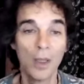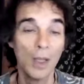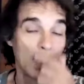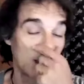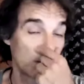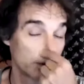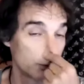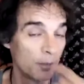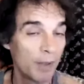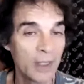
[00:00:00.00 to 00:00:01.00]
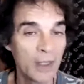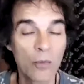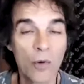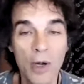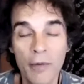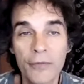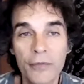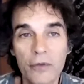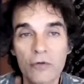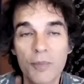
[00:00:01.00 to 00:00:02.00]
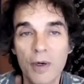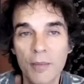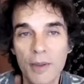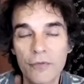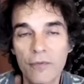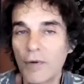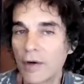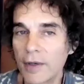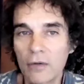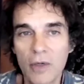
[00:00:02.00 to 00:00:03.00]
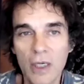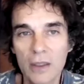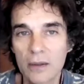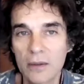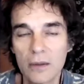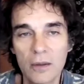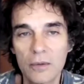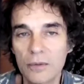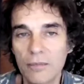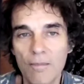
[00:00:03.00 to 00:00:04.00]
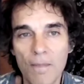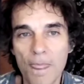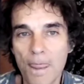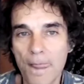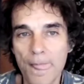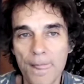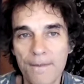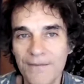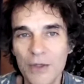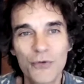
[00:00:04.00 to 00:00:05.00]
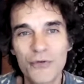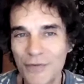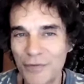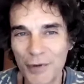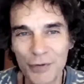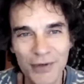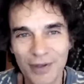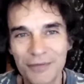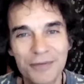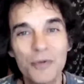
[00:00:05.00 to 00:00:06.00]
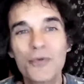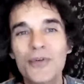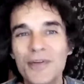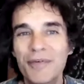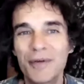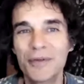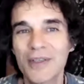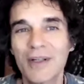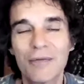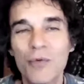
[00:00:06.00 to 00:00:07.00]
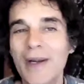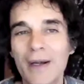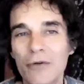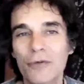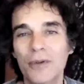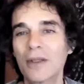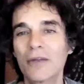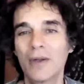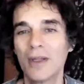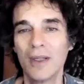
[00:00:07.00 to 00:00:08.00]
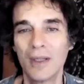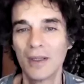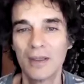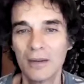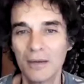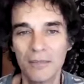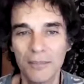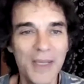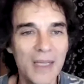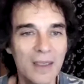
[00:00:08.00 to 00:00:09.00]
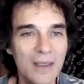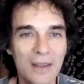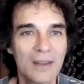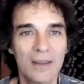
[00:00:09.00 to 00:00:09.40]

And we'll do many inquiries and experiments and very direct, you'll see for yourself. You see for yourself. Who cares? Doesn't me.